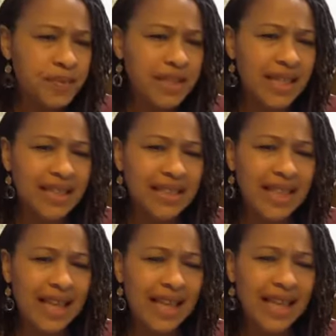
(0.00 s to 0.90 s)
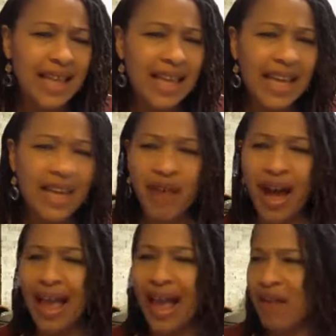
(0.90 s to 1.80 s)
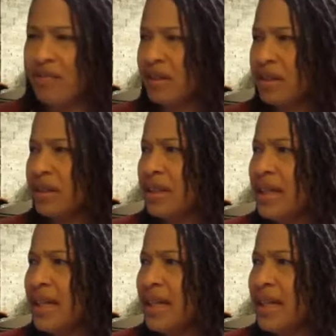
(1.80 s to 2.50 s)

And it's like, if I have a